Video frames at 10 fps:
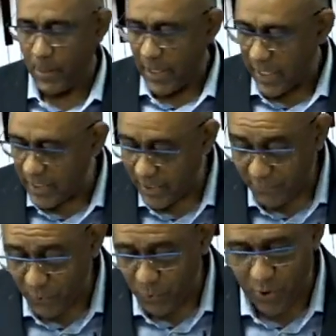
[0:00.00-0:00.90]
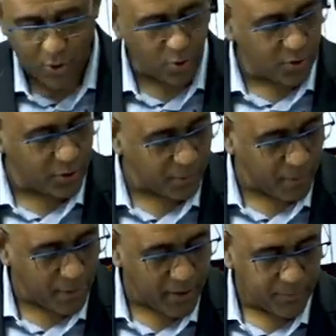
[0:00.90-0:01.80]
And if you would look,
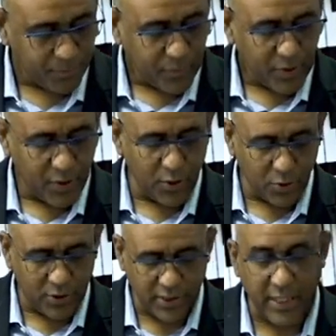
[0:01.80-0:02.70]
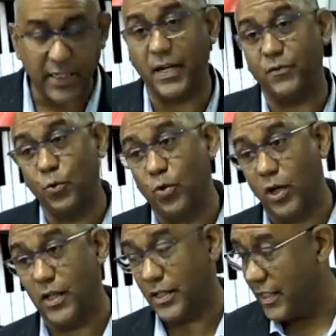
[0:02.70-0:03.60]
you notice that you have two
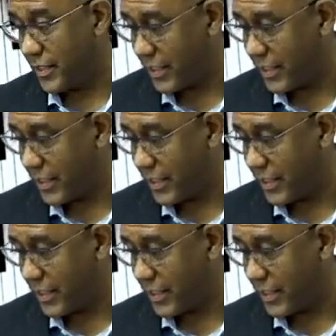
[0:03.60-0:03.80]
colors here.